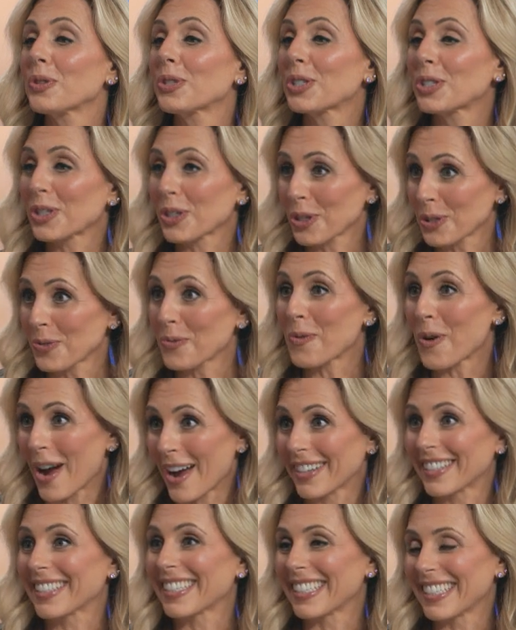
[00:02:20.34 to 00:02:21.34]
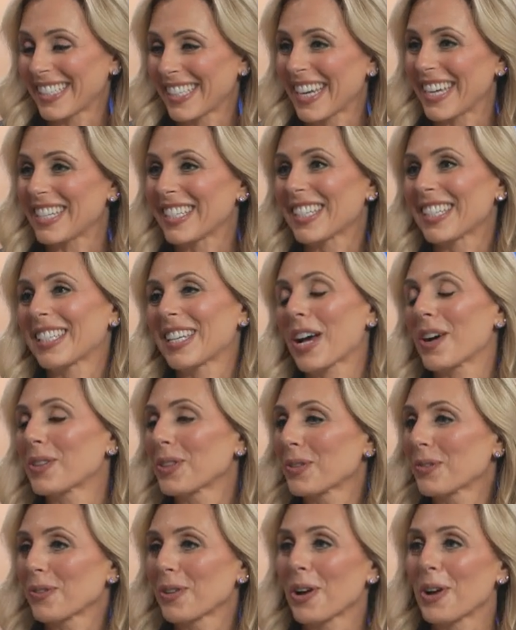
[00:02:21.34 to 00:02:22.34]
you should want to change it
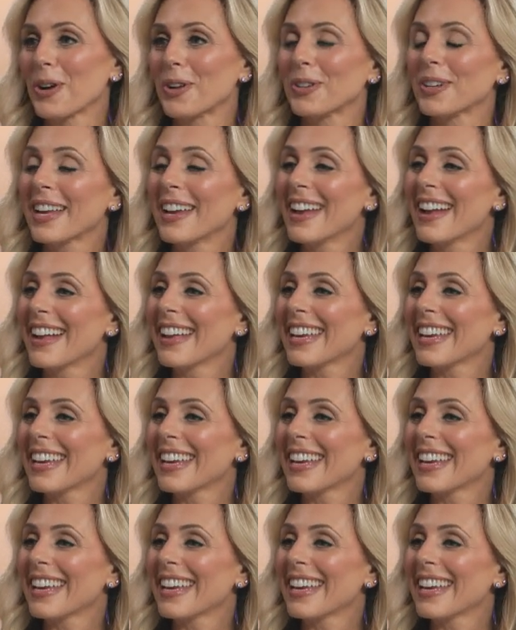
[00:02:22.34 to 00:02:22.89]
down the road.